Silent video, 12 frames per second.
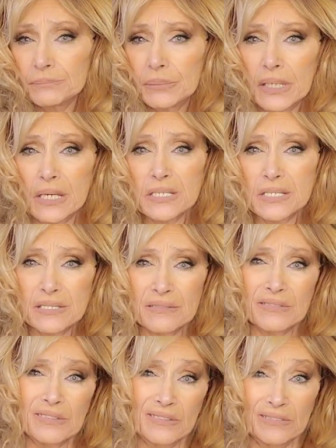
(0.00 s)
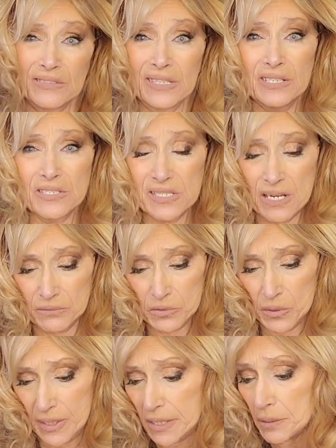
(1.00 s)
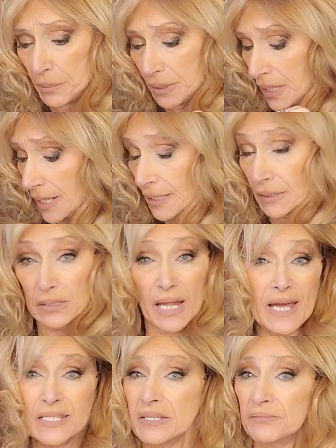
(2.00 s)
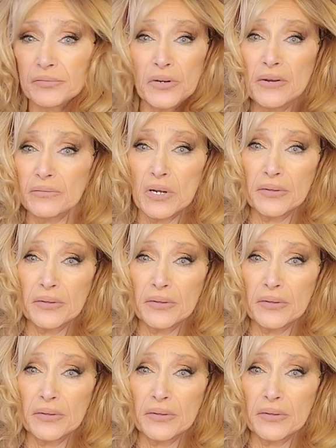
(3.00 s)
Because it's not real hair, but lasted forever.